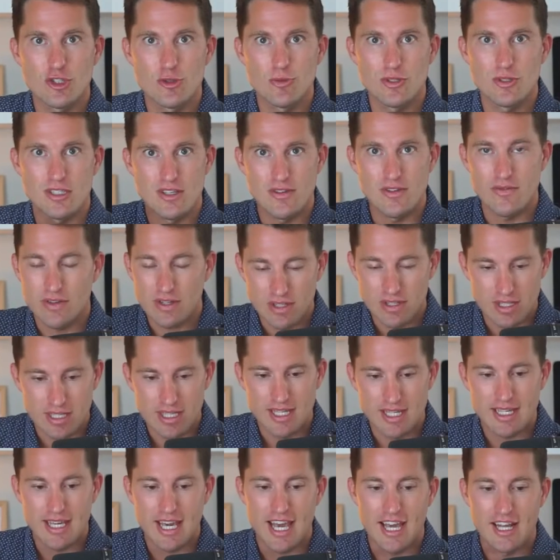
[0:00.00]

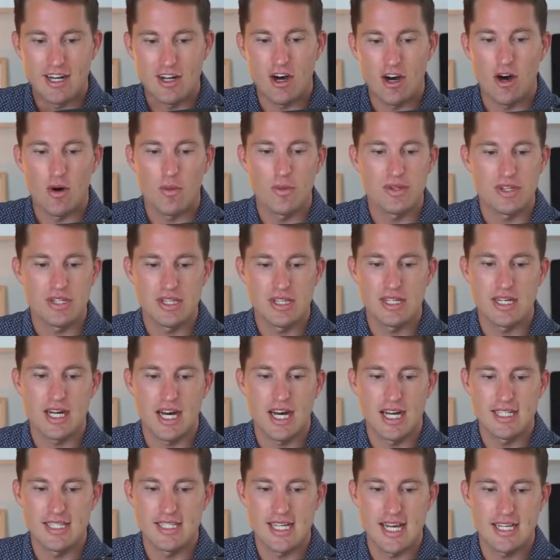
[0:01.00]
specifically, again, all within the
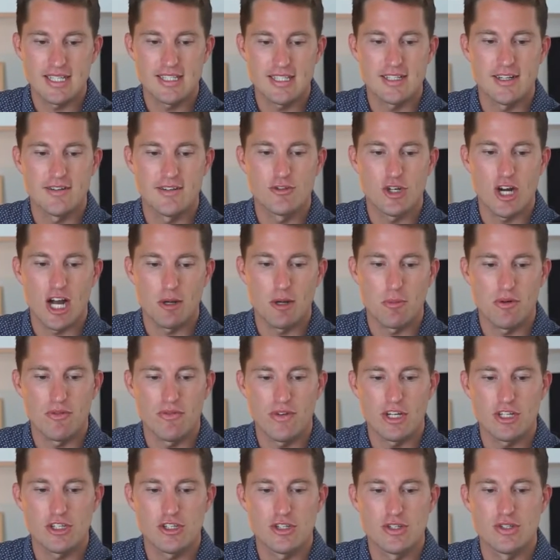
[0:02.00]
context of drag
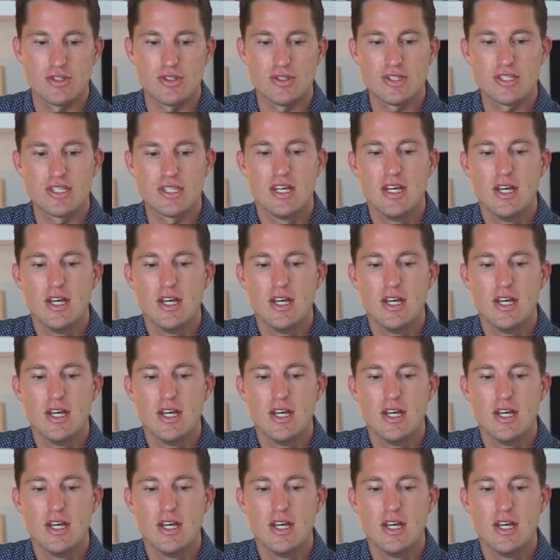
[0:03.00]
professionals.